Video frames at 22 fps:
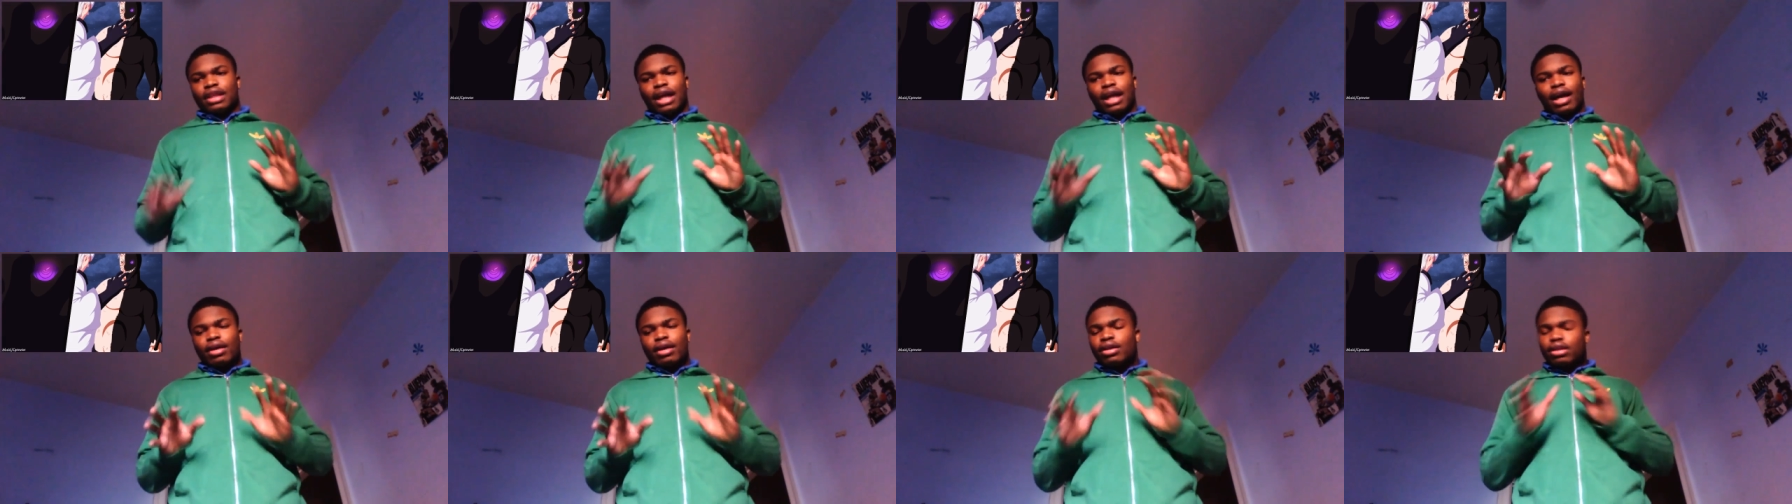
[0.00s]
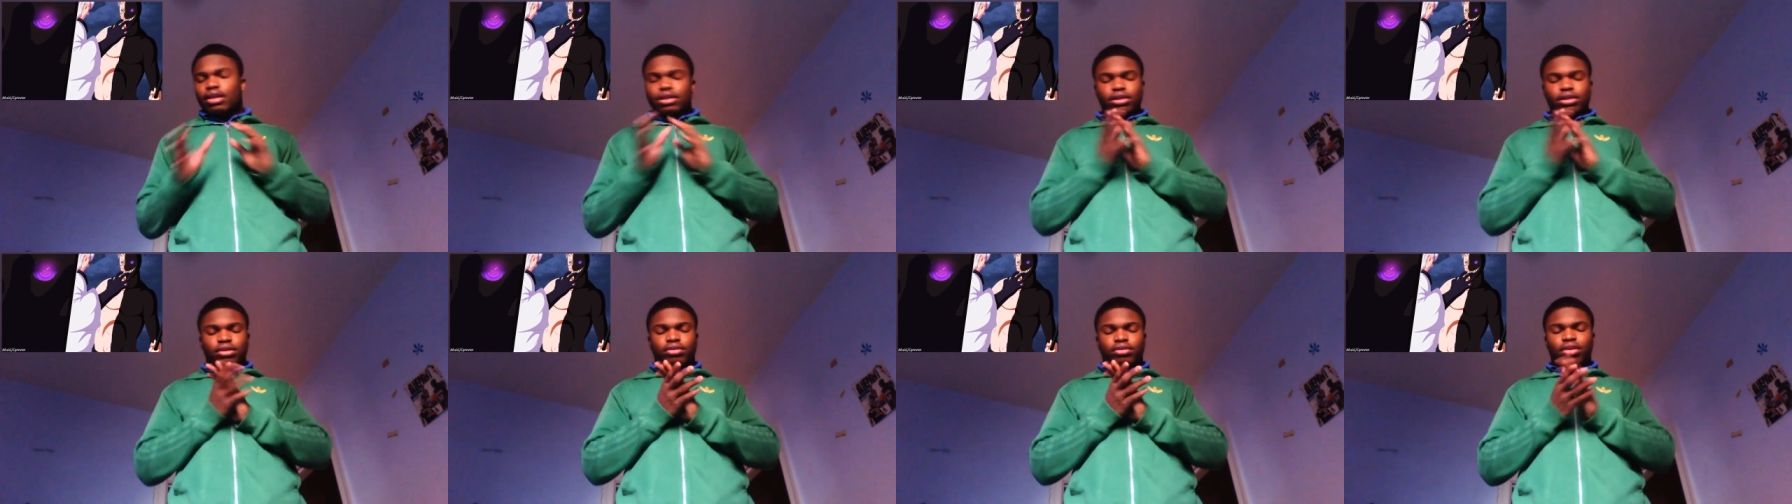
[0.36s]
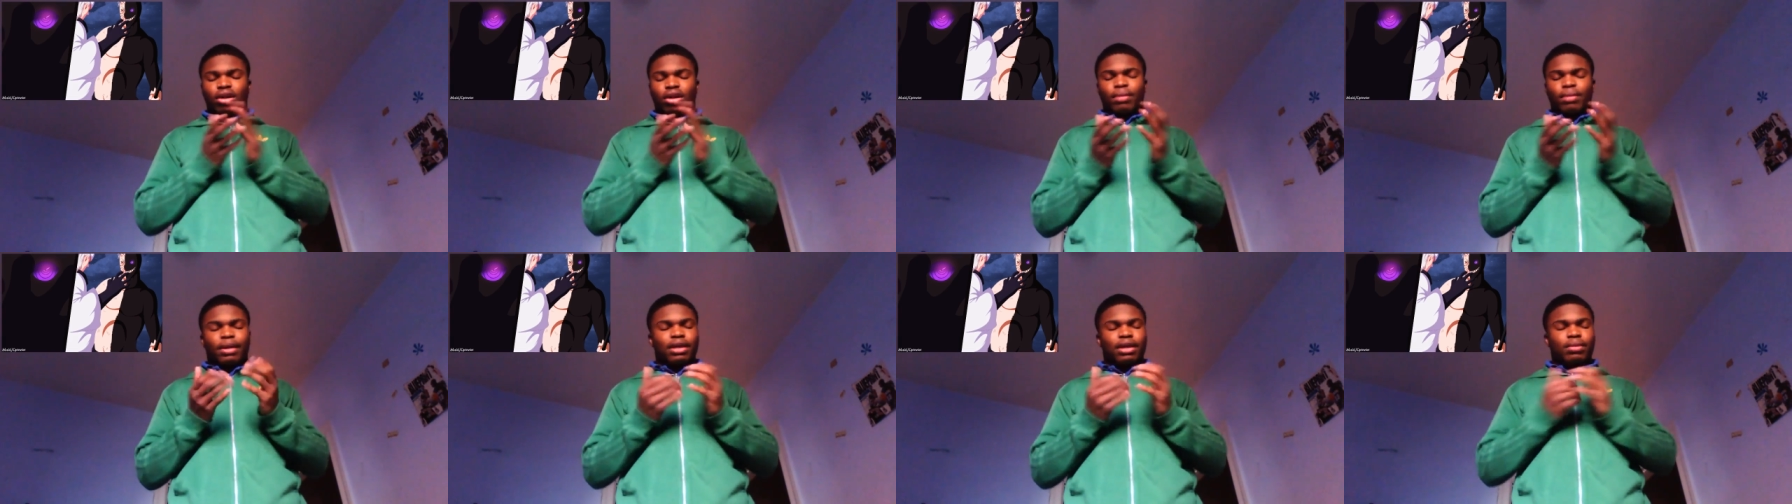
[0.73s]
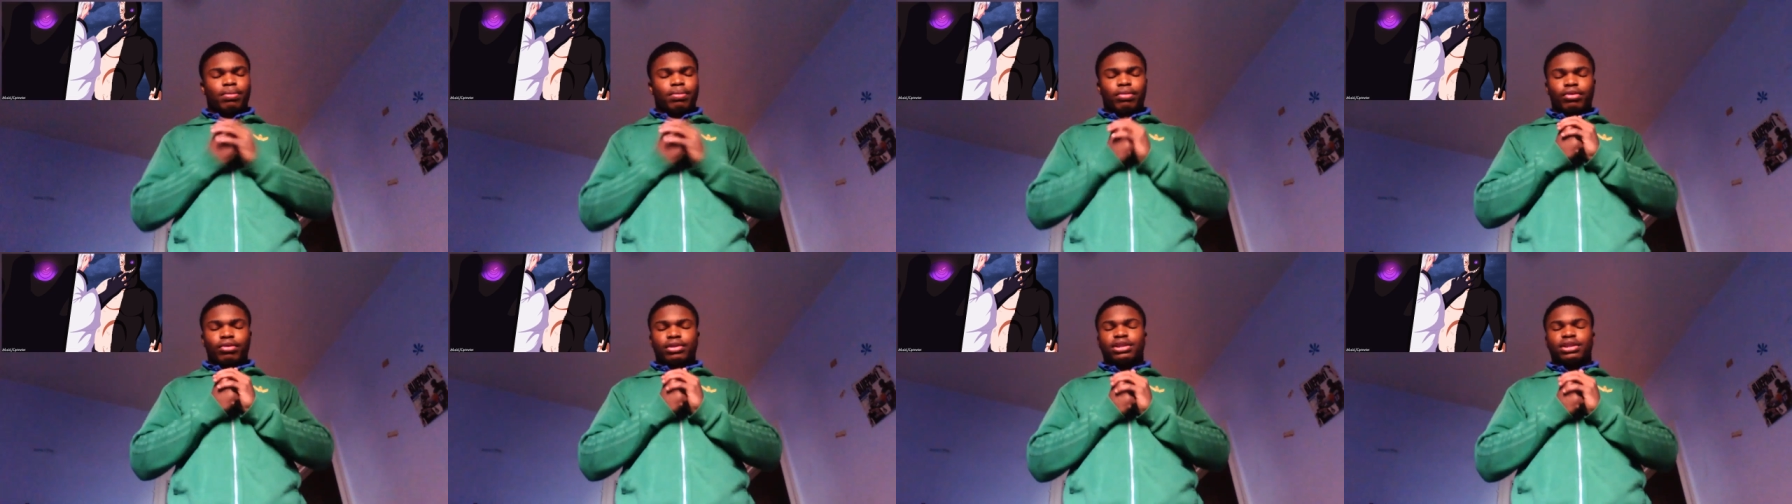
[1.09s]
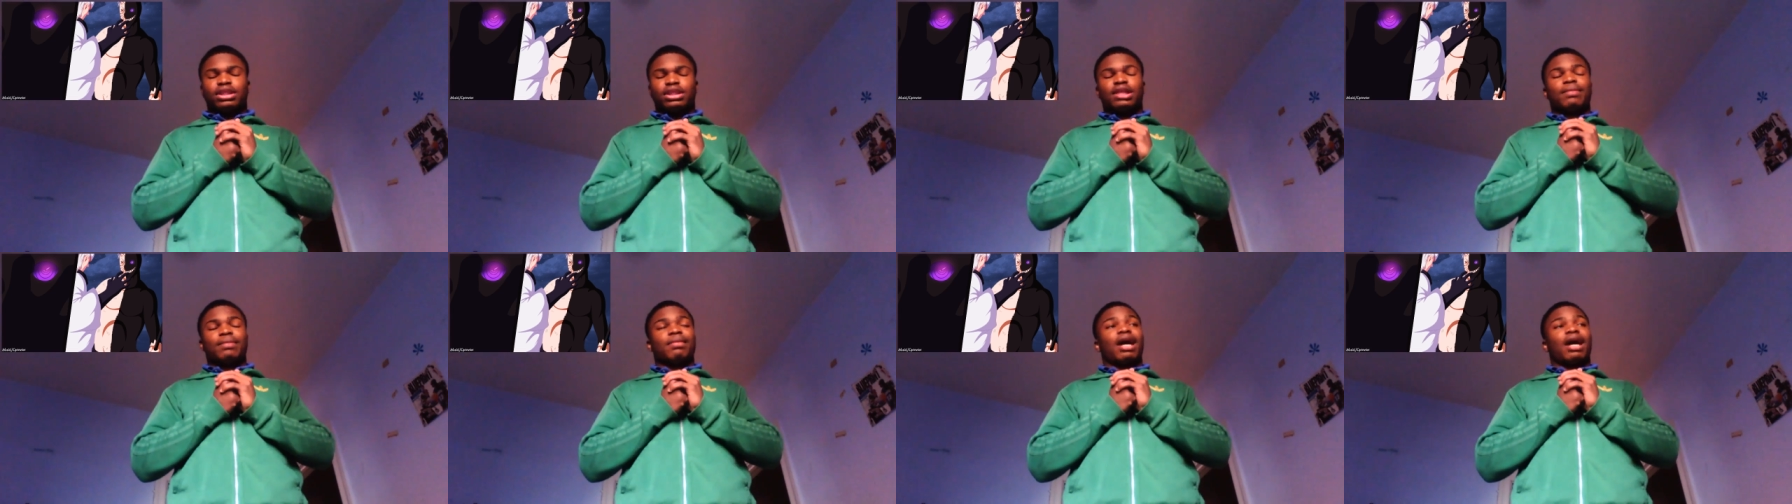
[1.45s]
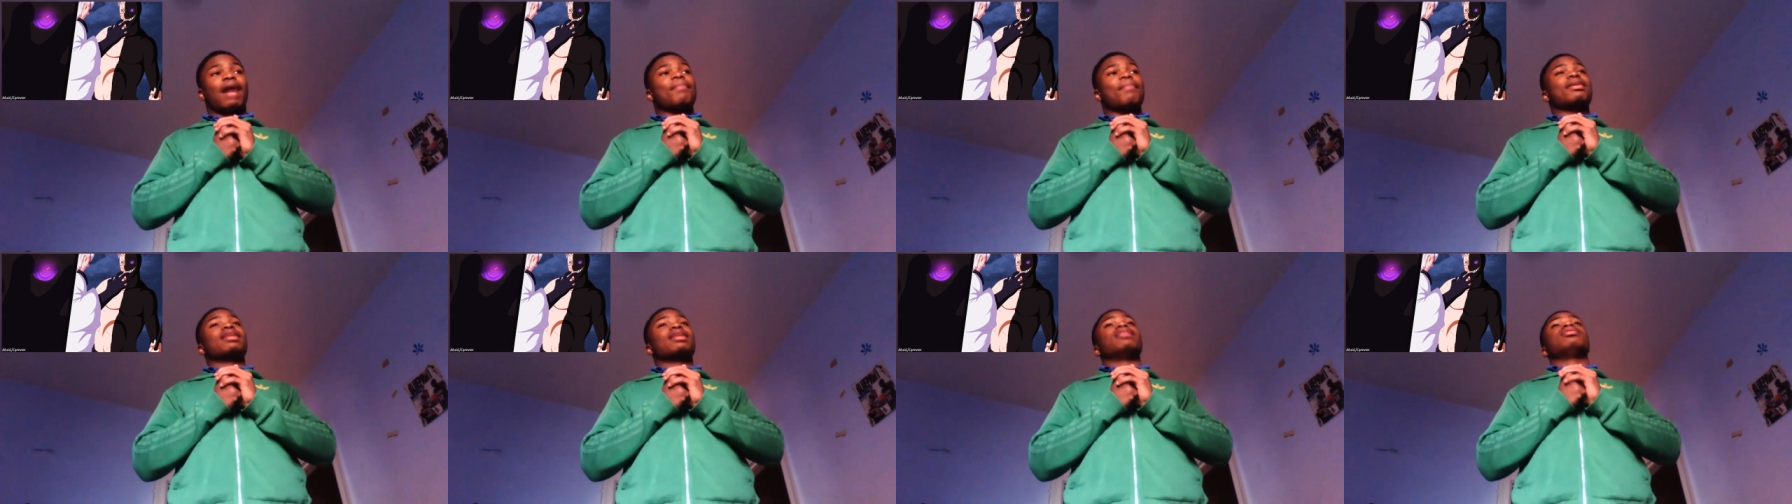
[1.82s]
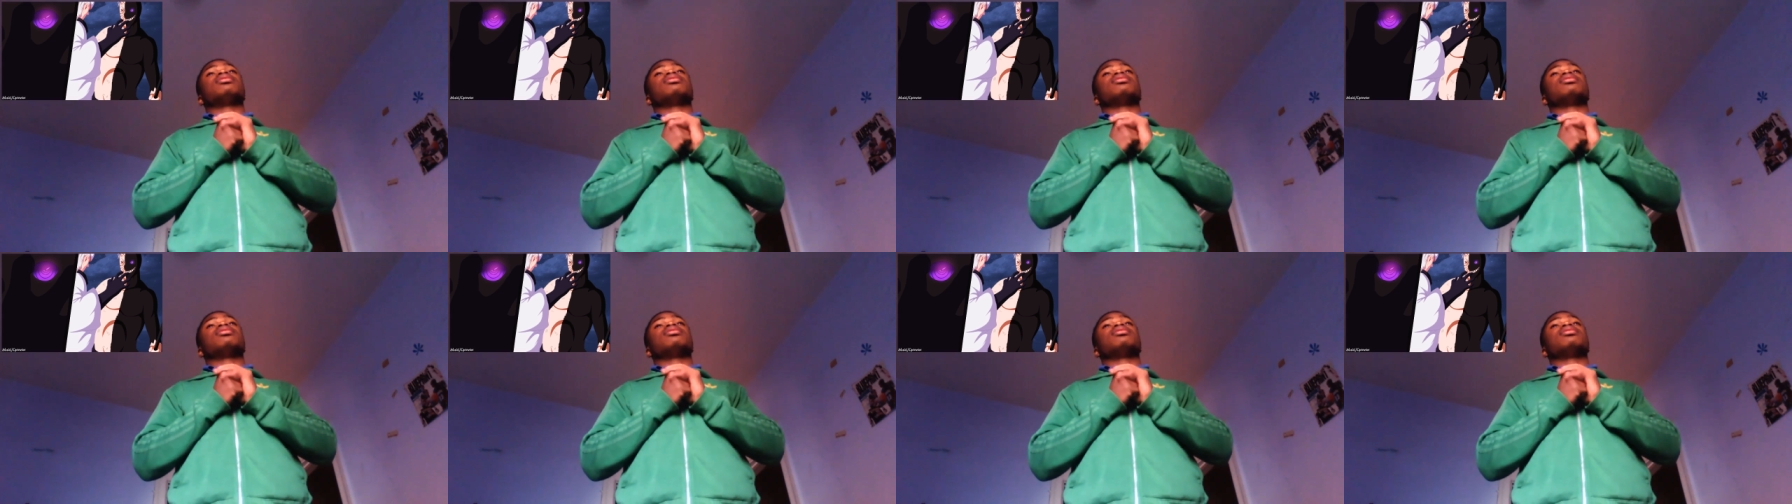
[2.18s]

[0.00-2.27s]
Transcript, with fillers: I could just talk about the bullshit, but I'm gonna get